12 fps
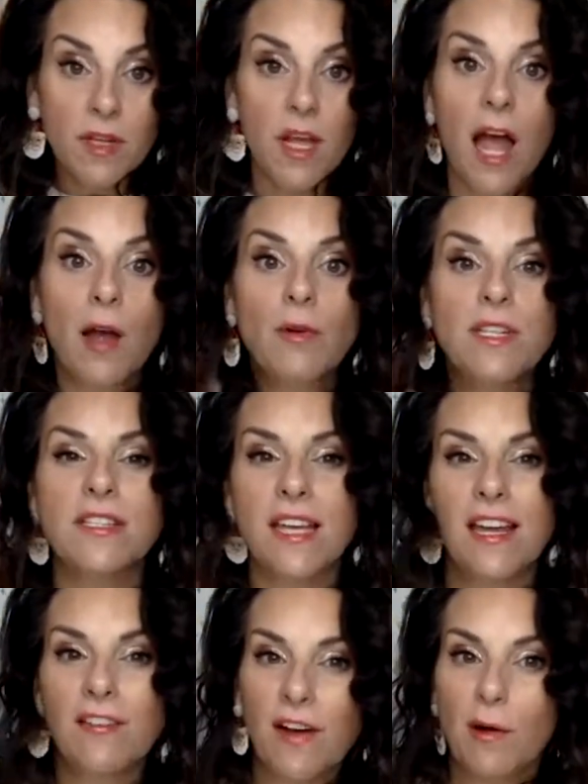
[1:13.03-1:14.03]
I would
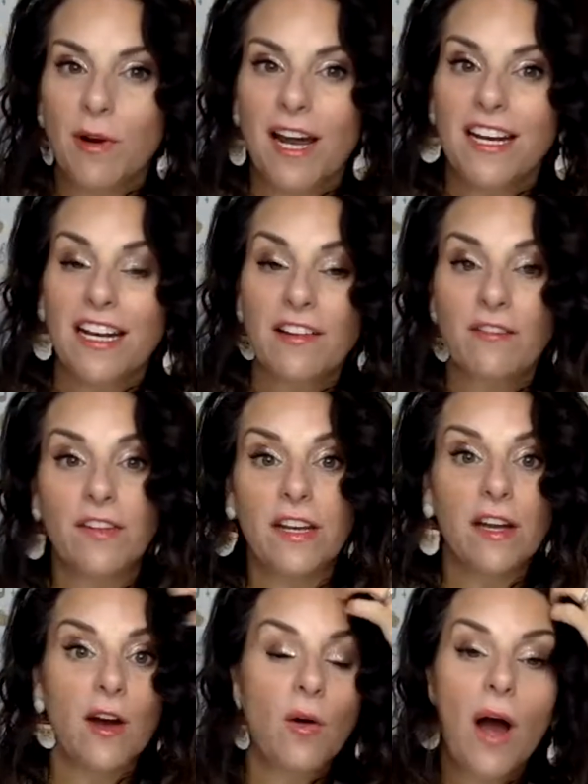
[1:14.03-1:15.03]
say if I were editing a
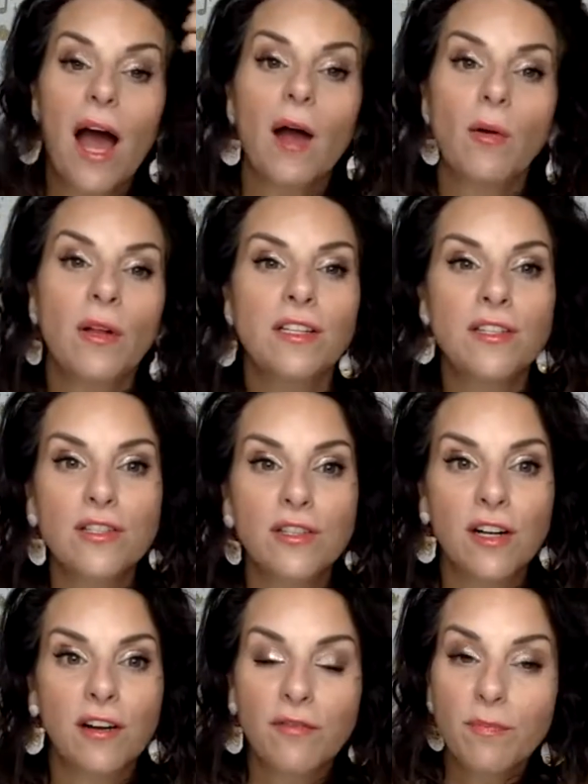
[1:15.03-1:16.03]
video, I will
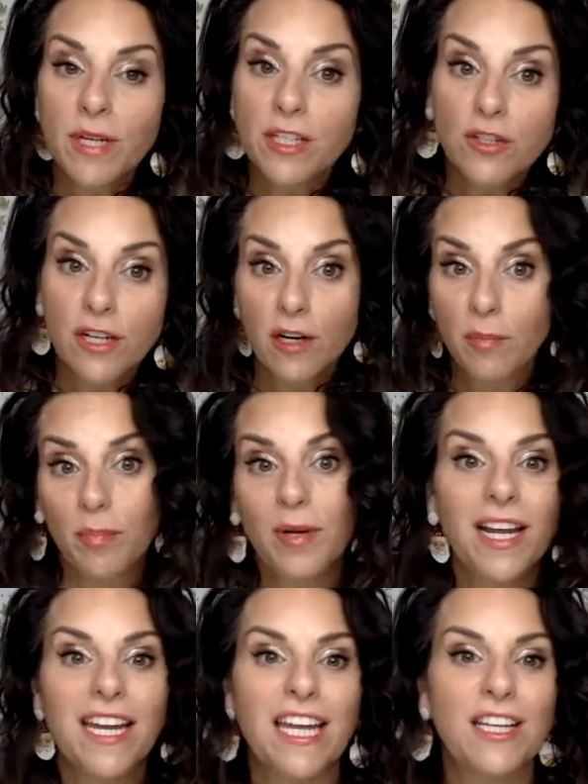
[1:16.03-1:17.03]
insert a picture here, but
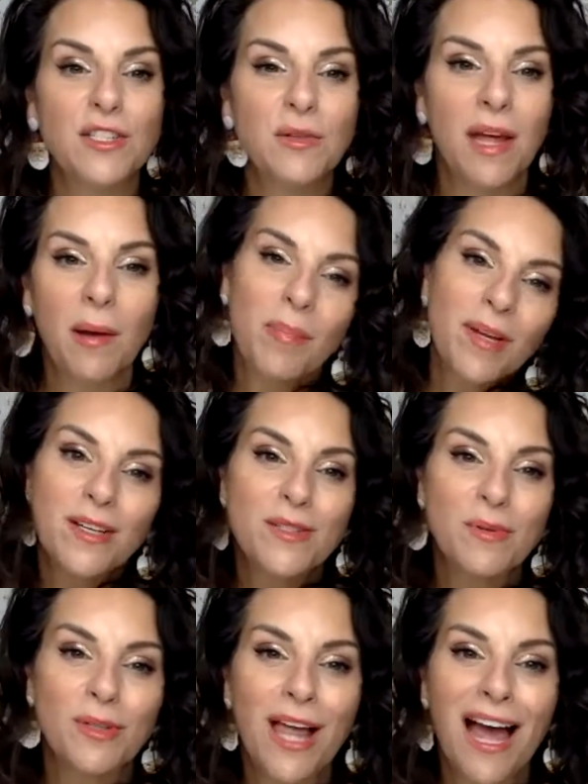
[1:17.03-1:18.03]
I can't do that because
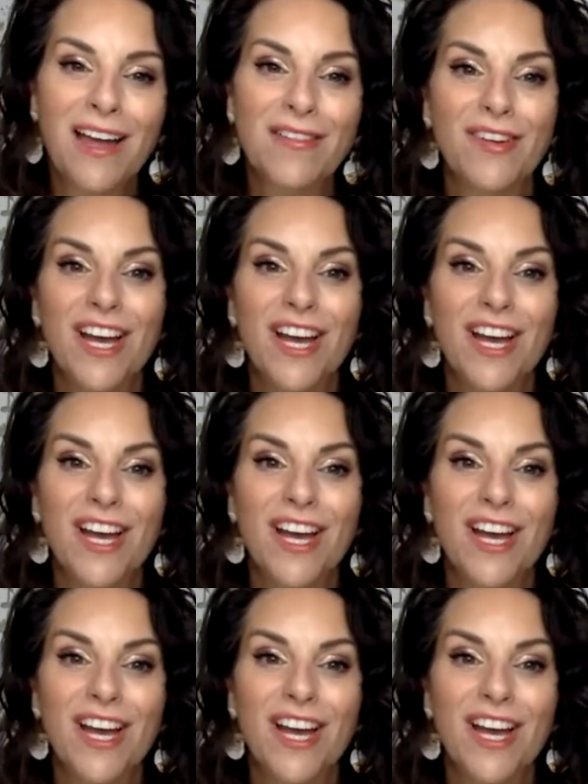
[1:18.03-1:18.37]
we're live.